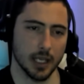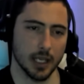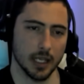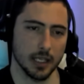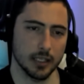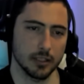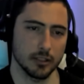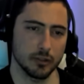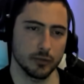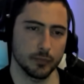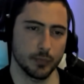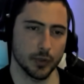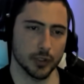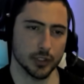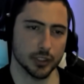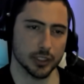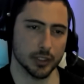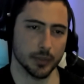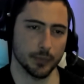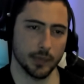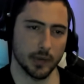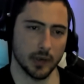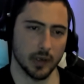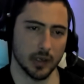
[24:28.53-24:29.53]
you push the
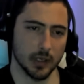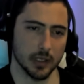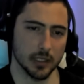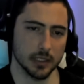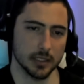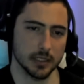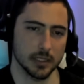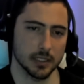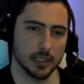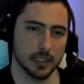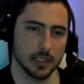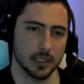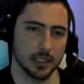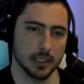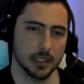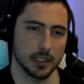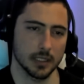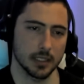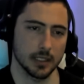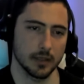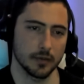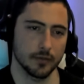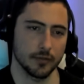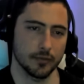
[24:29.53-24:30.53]
pawn,
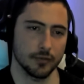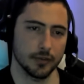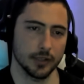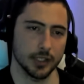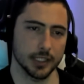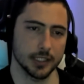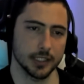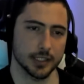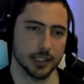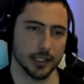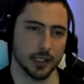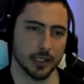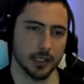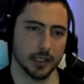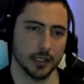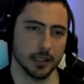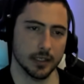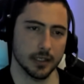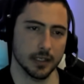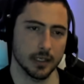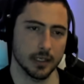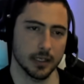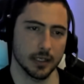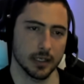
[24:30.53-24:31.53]
free turn,
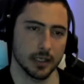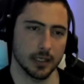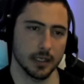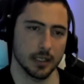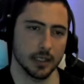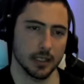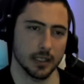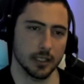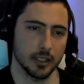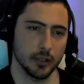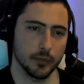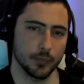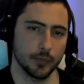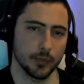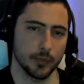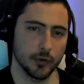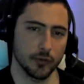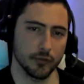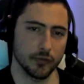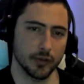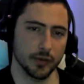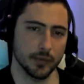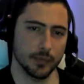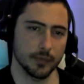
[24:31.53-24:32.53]
you
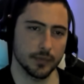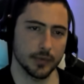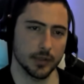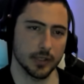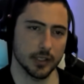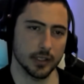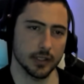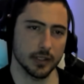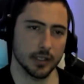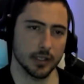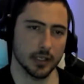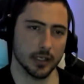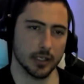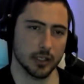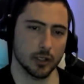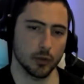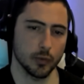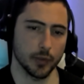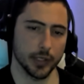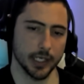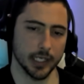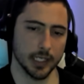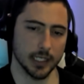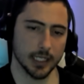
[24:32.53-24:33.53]
move the
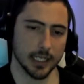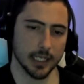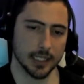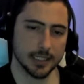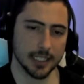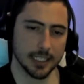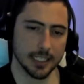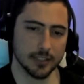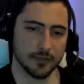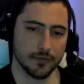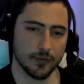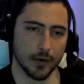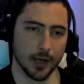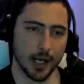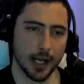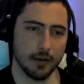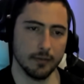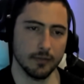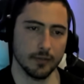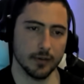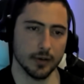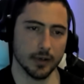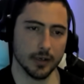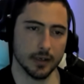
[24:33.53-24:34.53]
queen. That takes
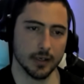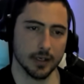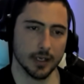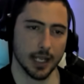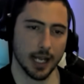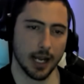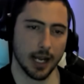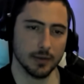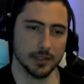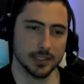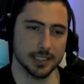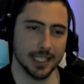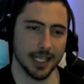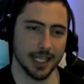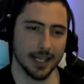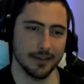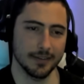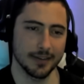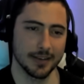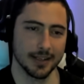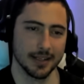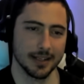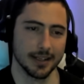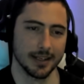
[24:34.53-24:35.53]
forever. How
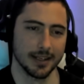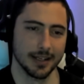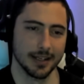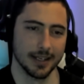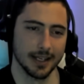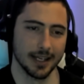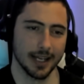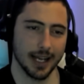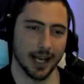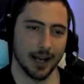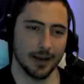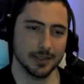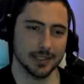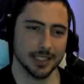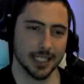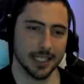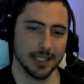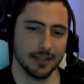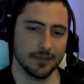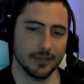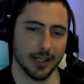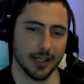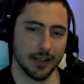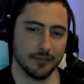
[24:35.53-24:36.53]
is any
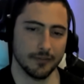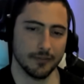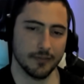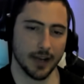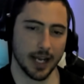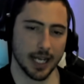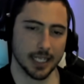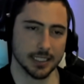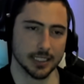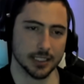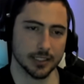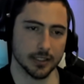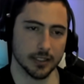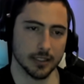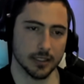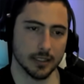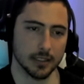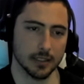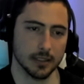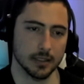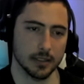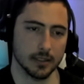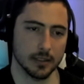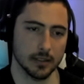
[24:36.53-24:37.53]
of that faster?
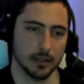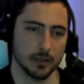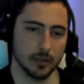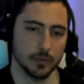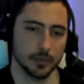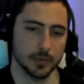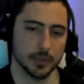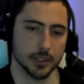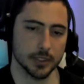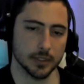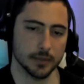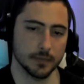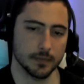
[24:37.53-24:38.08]
Oops.